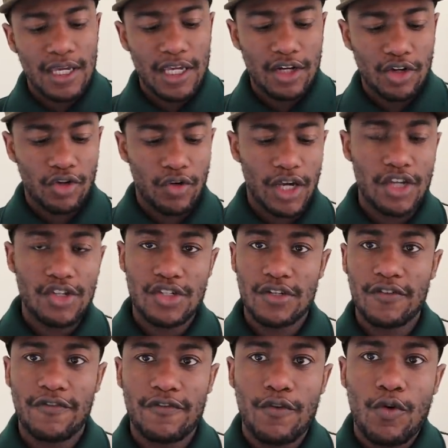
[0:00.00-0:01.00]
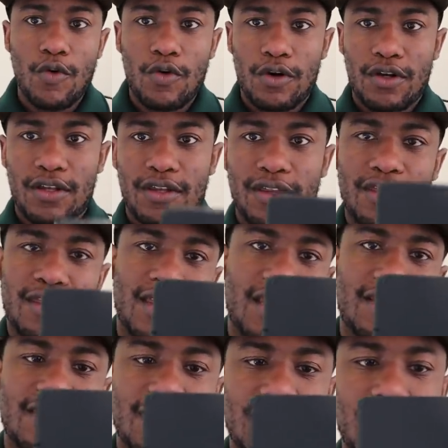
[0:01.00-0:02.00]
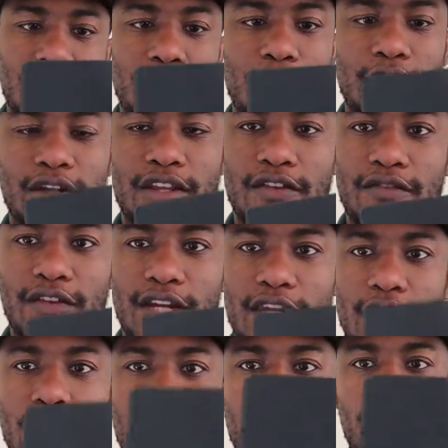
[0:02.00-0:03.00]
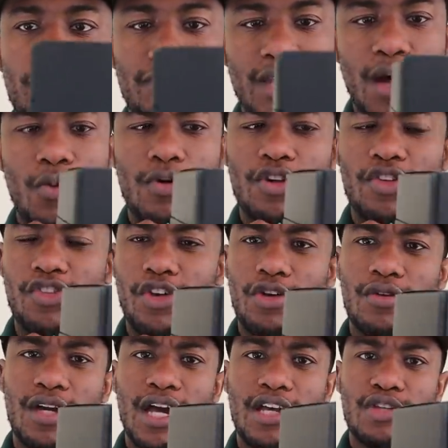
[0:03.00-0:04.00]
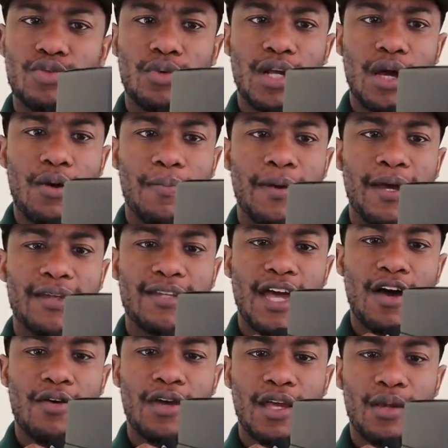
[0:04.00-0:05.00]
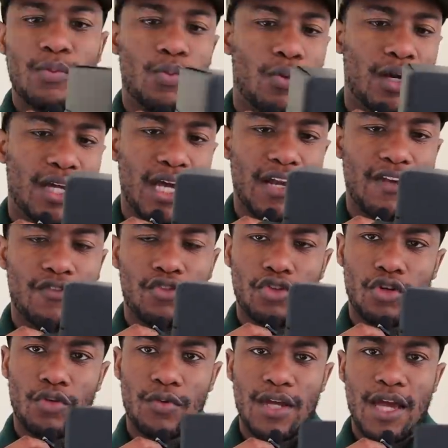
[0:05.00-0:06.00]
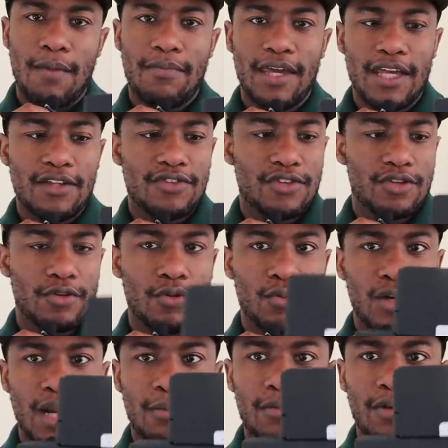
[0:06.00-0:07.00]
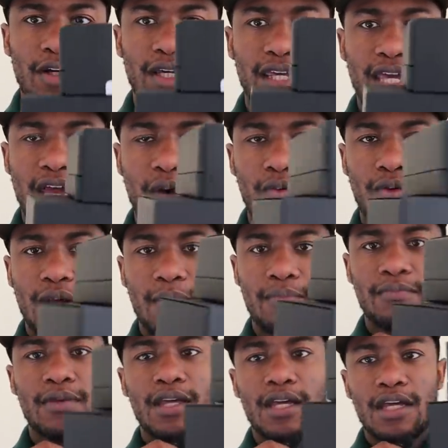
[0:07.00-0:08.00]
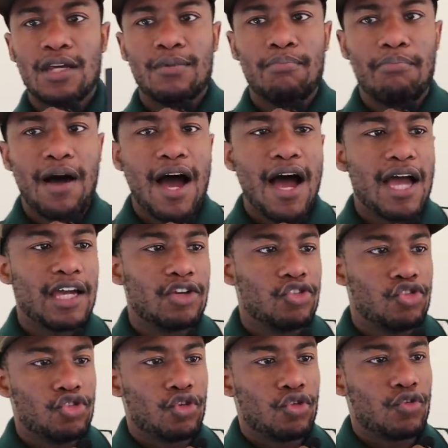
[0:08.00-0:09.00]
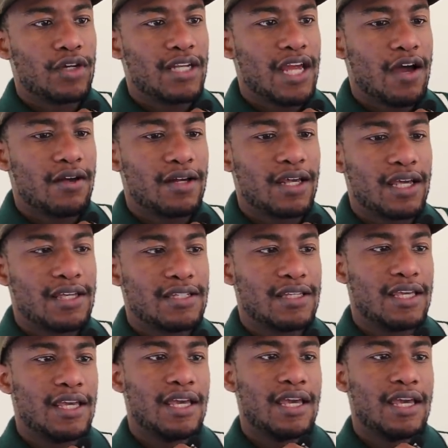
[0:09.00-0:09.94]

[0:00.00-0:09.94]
integration for this part of the video, I want to show you guys what I picked out and what kind of jewelry I'm into and what I'm looking at when I'm buying jewelry nowadays.